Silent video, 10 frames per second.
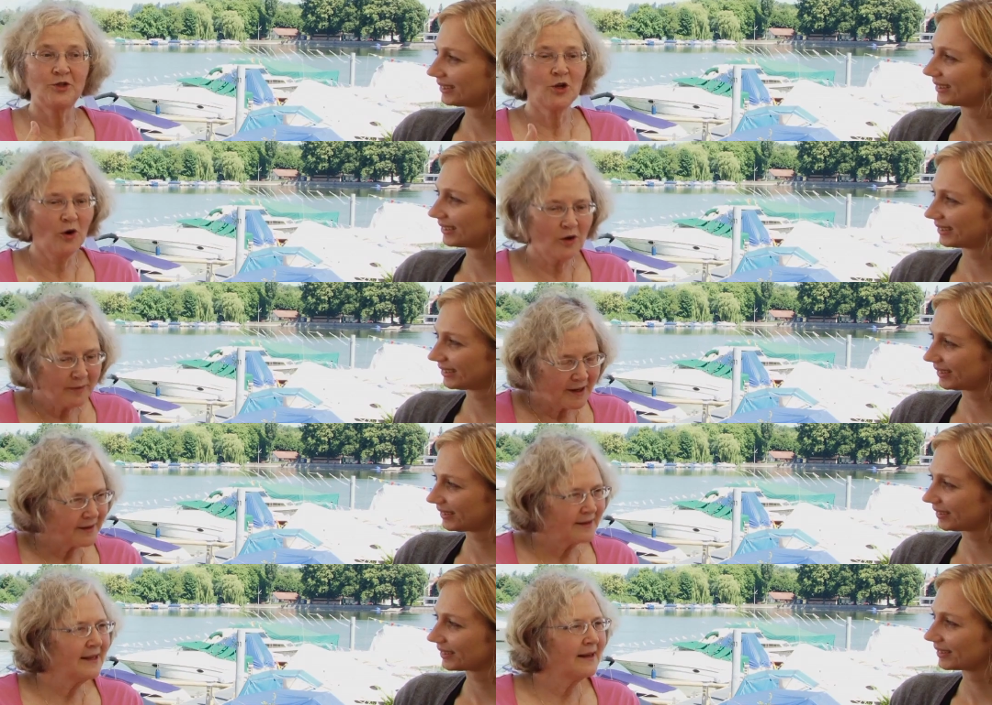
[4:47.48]
Speaker 1: talk about
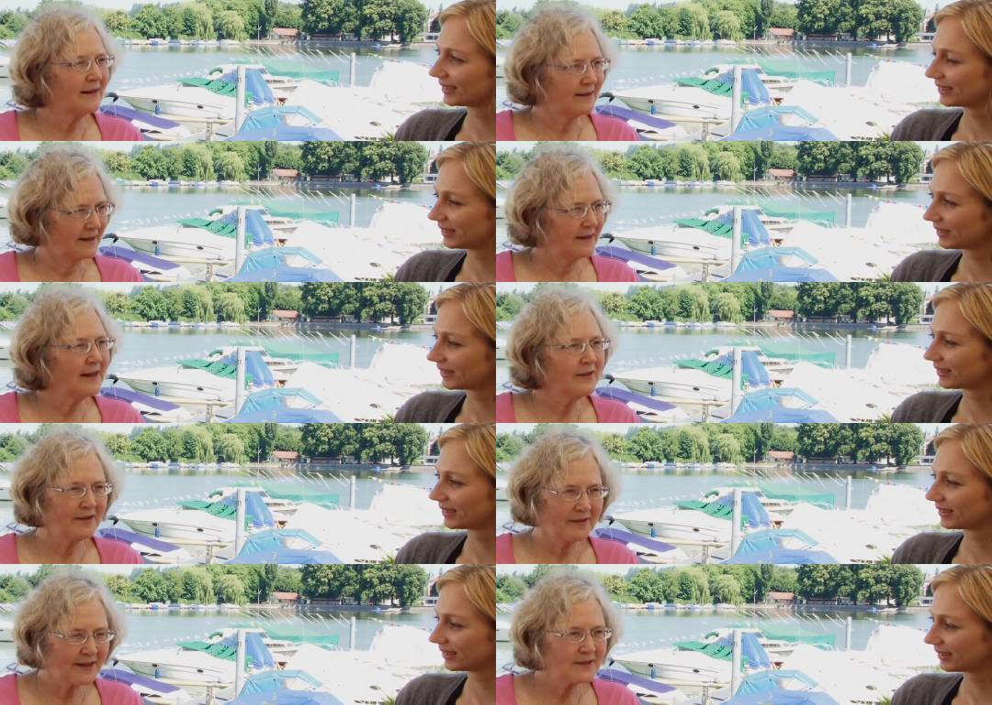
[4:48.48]
it, yeah, yeah. And I
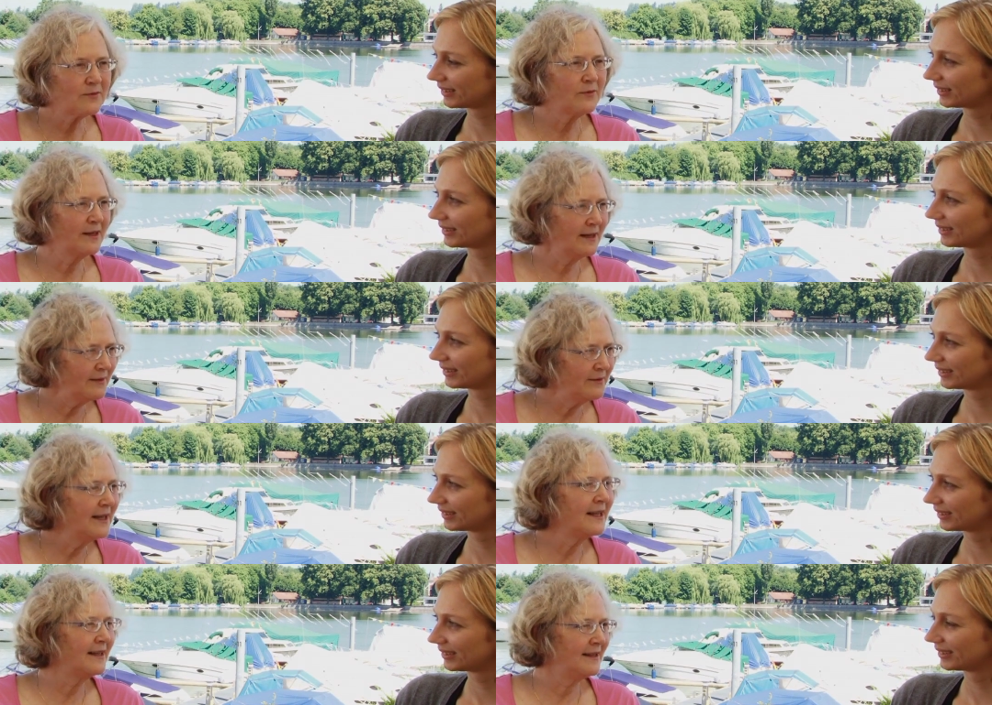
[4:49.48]
think that's really,
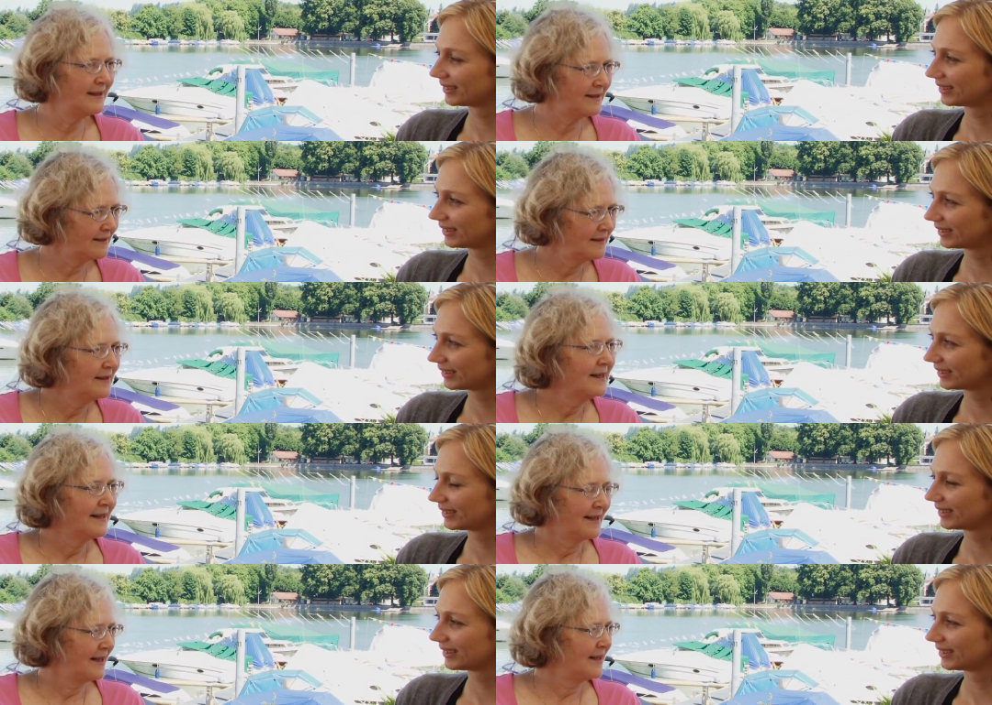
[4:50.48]
really key,
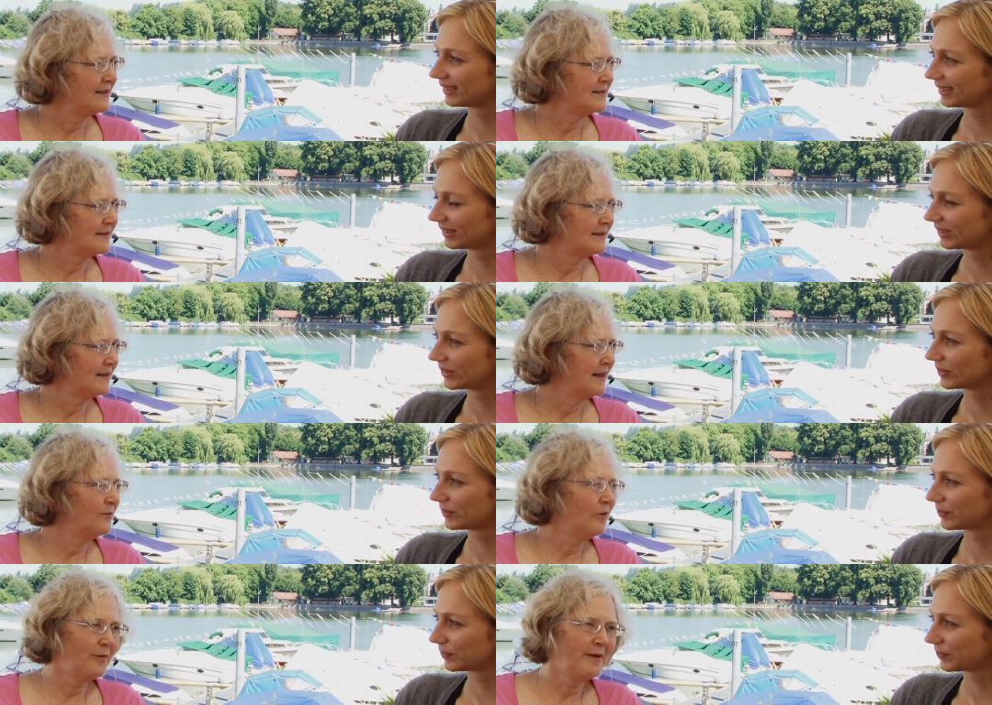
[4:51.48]
and,
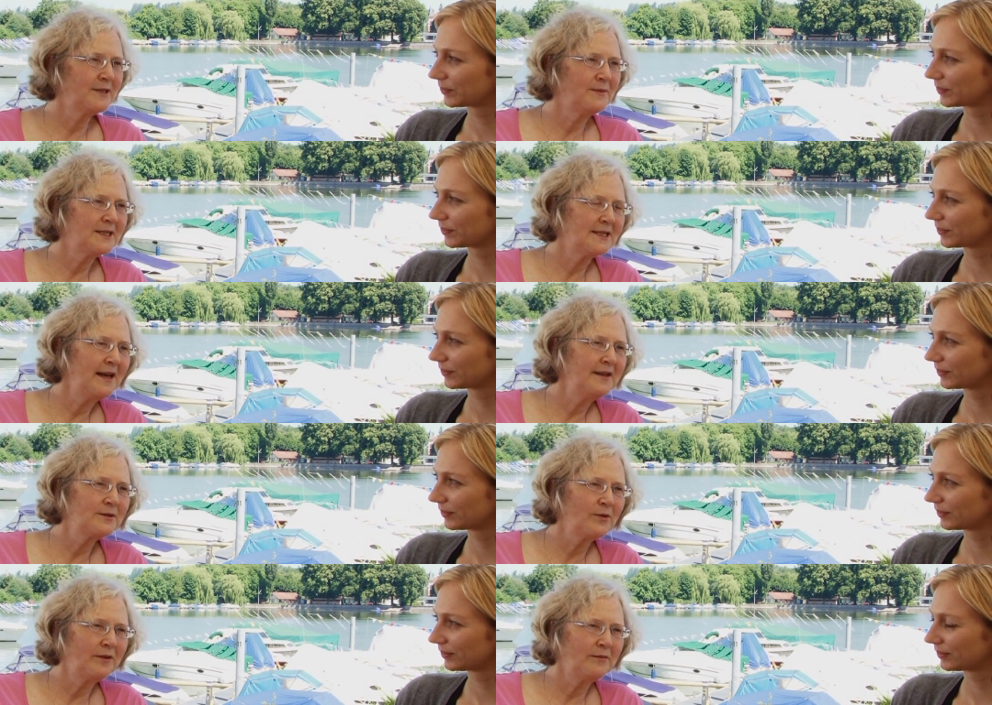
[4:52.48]
and what makes me sad
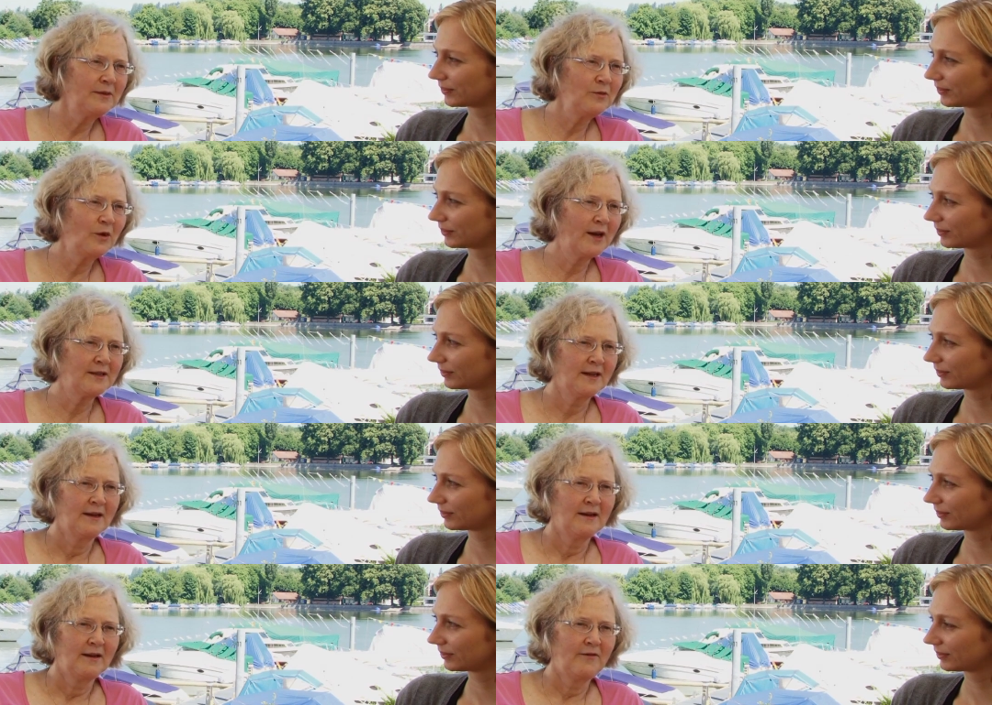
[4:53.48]
is when people get
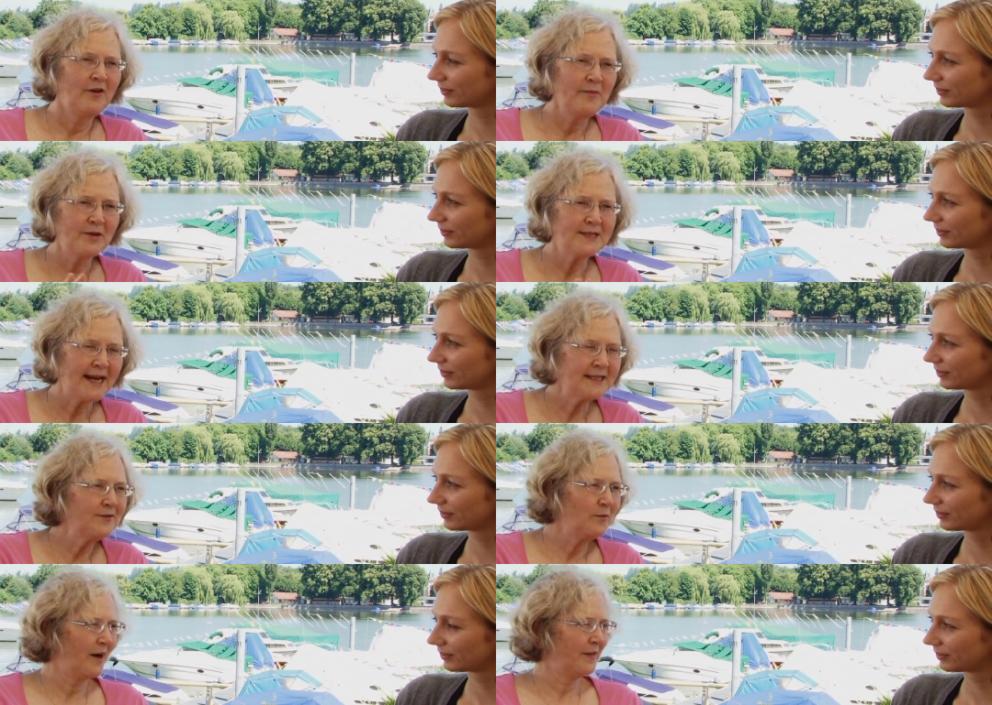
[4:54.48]
very
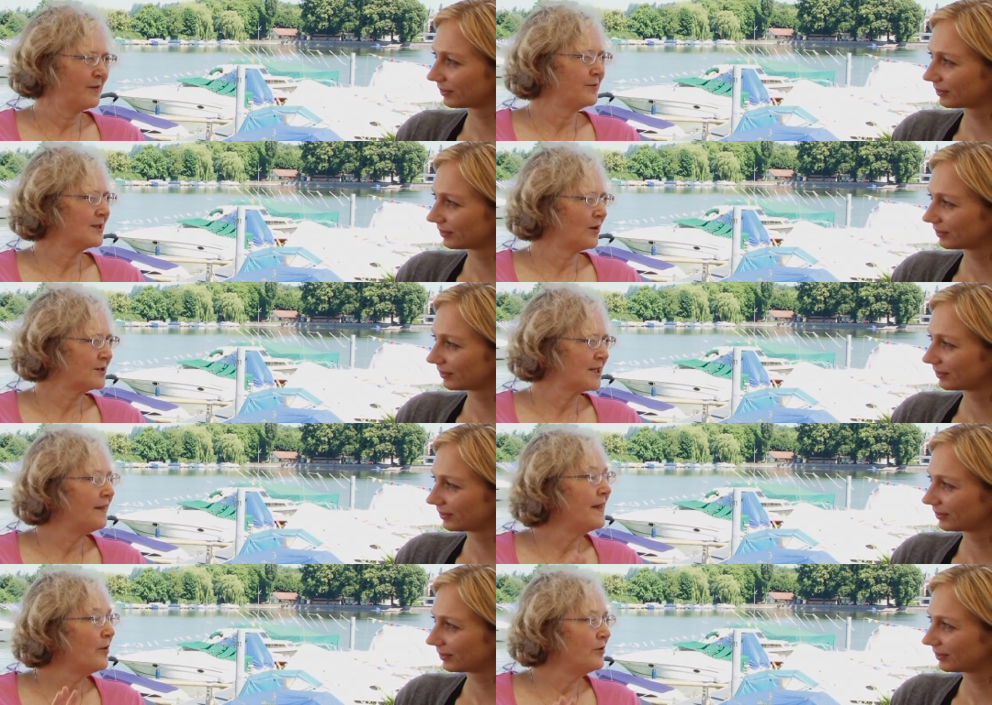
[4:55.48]
protective about their results,
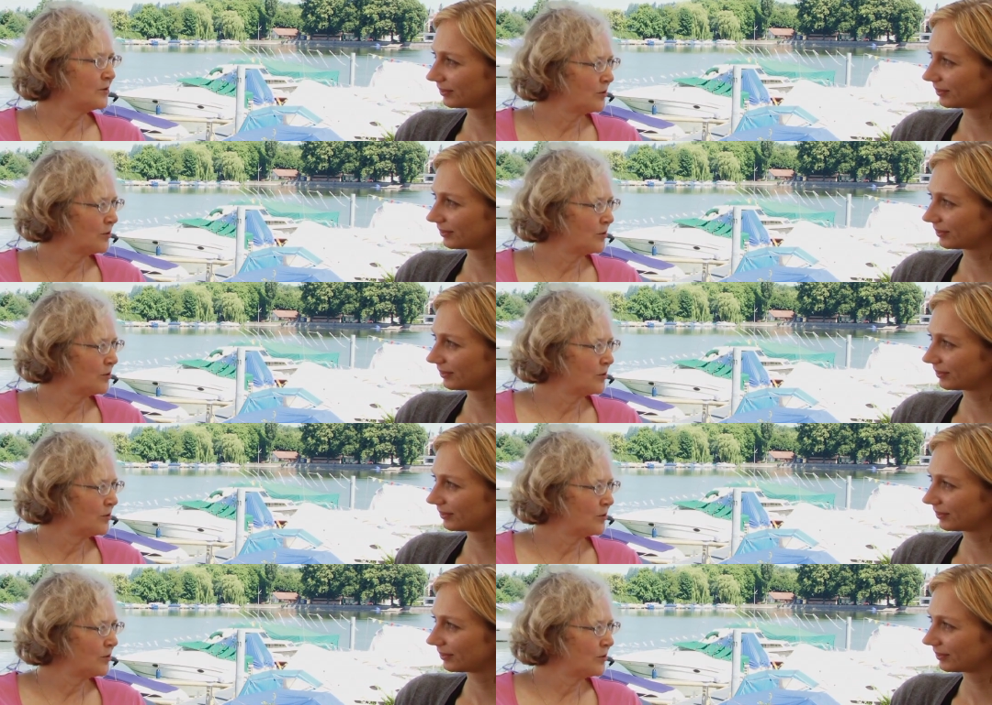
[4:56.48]
and they won't